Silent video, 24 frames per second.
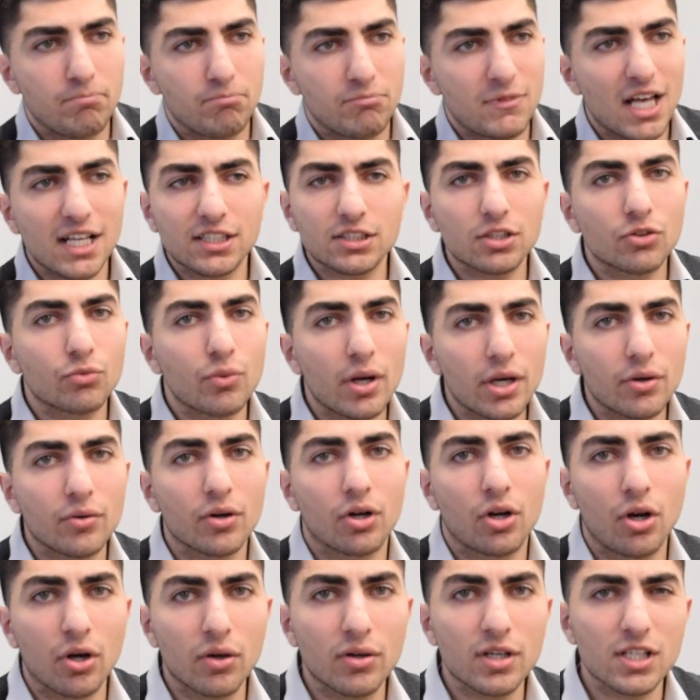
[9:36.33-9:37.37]
That's a rare
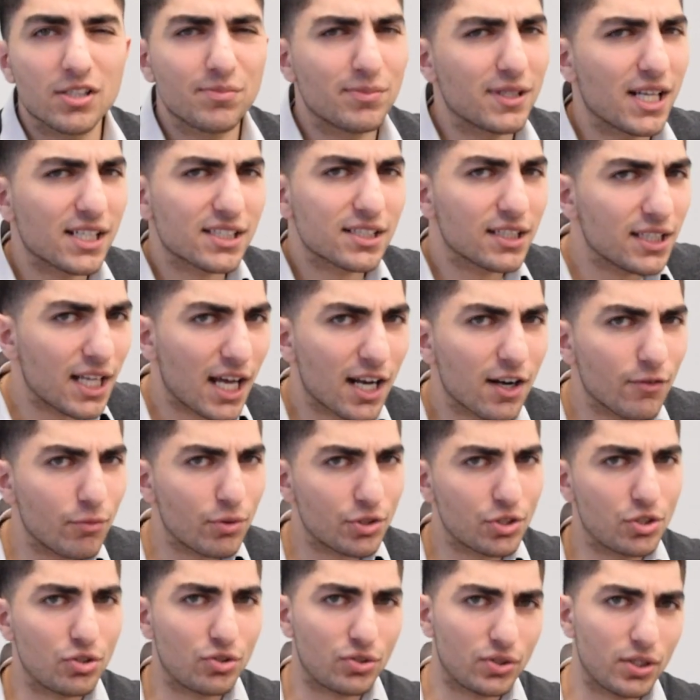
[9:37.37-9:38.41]
occurrence, but that's a lot of
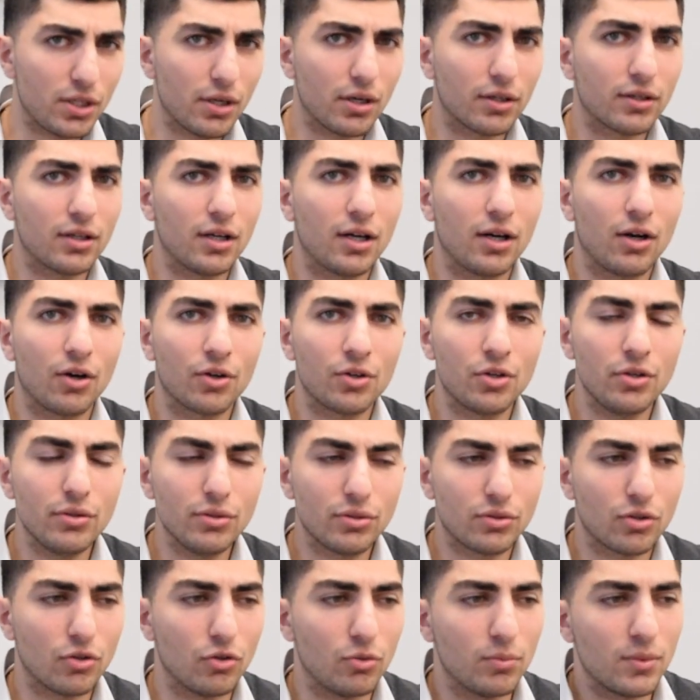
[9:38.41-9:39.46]
what you see on
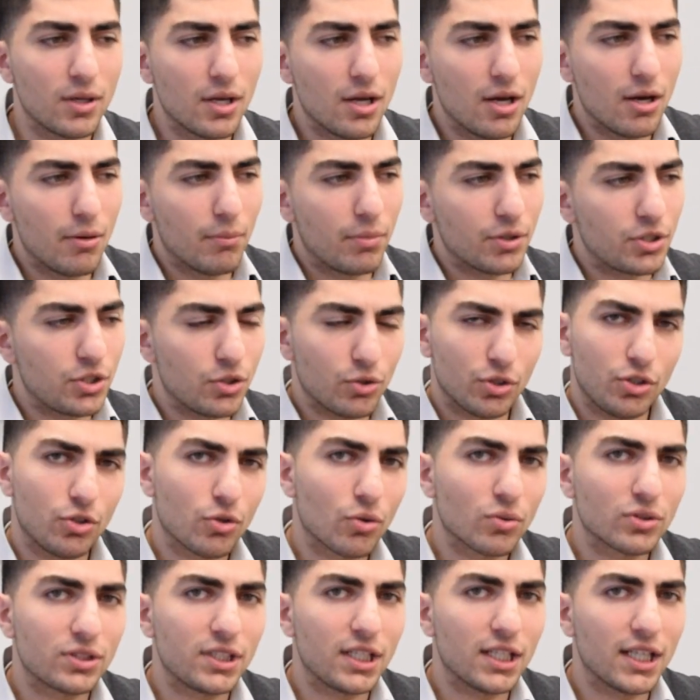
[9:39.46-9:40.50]
YouTube. But you
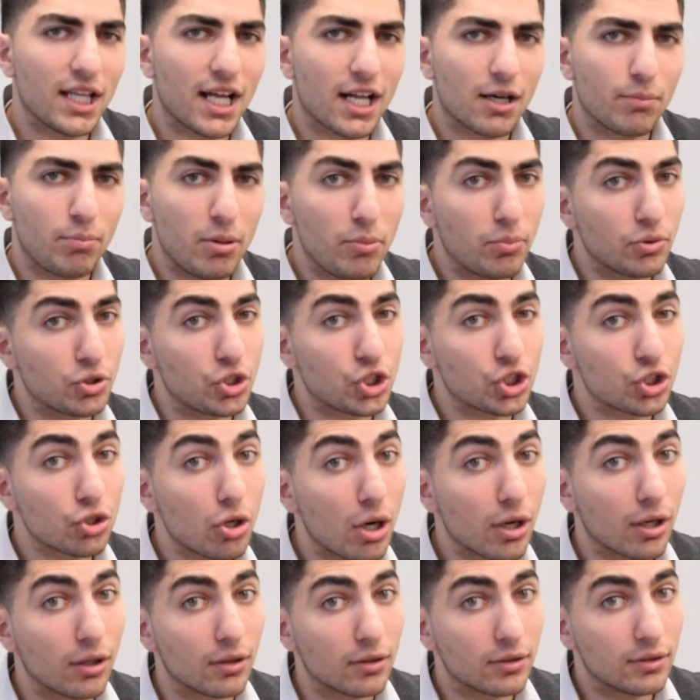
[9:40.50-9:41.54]
don't see a lot of people
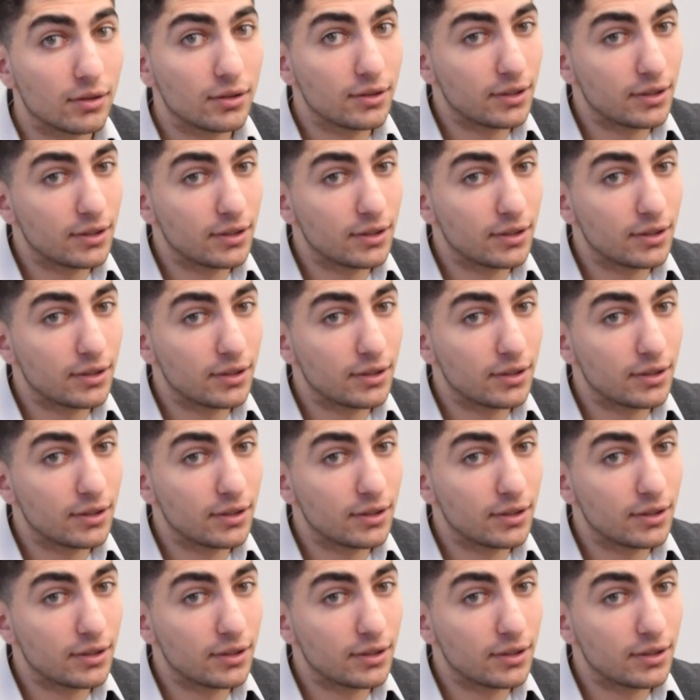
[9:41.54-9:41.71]
struggle.